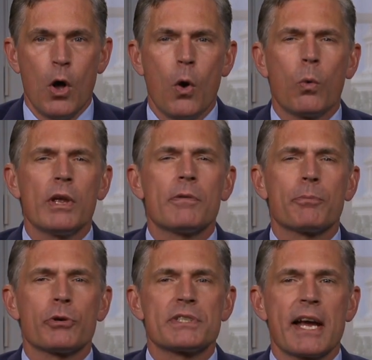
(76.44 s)
We have
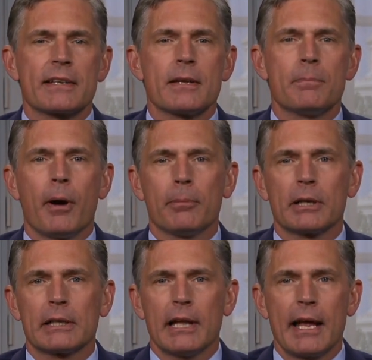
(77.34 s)
protected
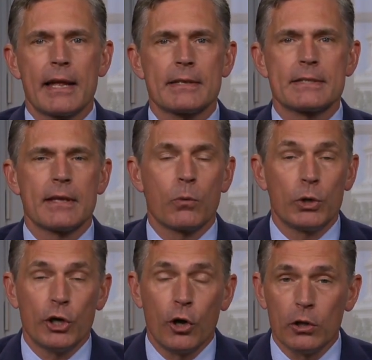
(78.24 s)
public lands that
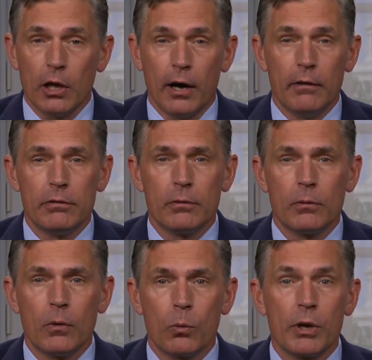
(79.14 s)
we all love.
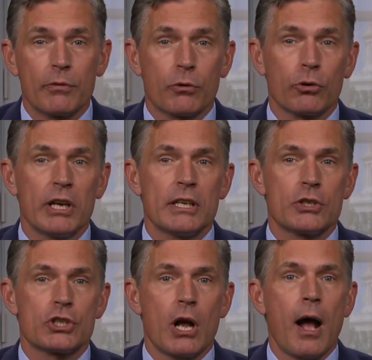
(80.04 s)
We have created
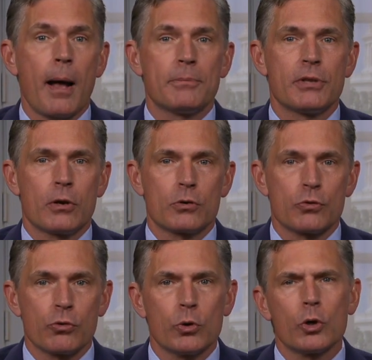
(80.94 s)
jobs that are
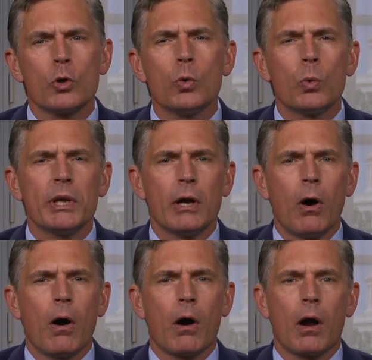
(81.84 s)
true to who we
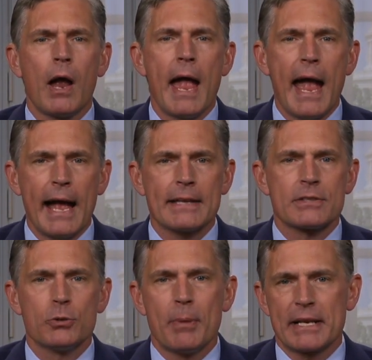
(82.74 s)
are as
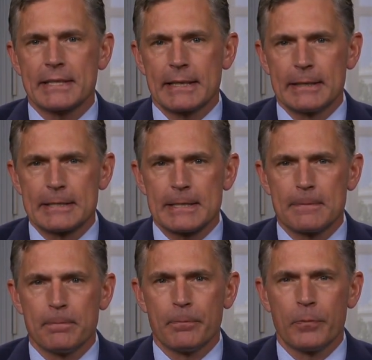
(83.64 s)
New Mexicans.
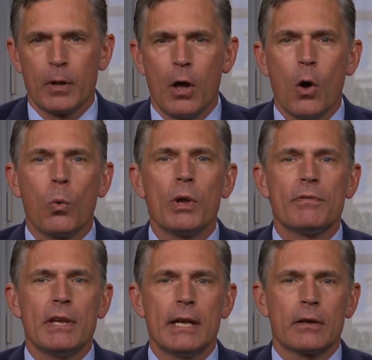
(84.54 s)
We
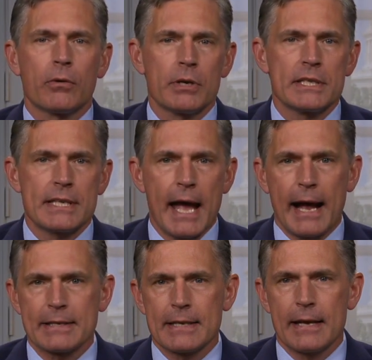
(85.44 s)
have increased
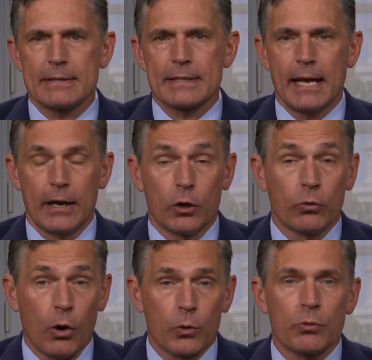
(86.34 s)
access and
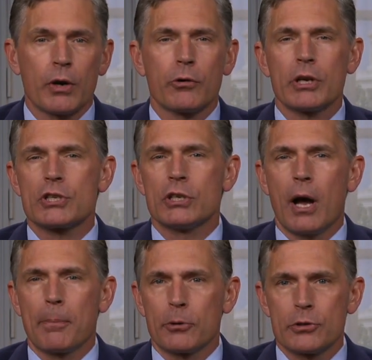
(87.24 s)
grown recreation
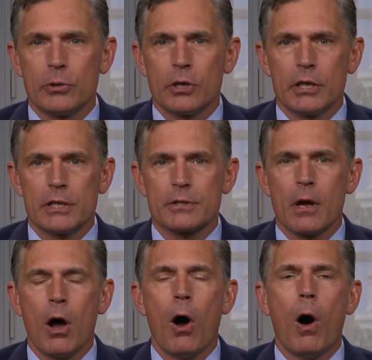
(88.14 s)
opportunities
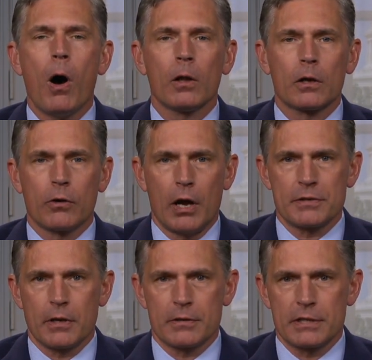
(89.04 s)
all
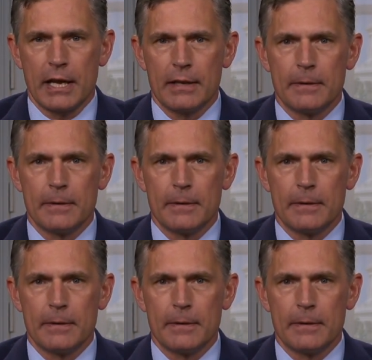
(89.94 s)
across our state.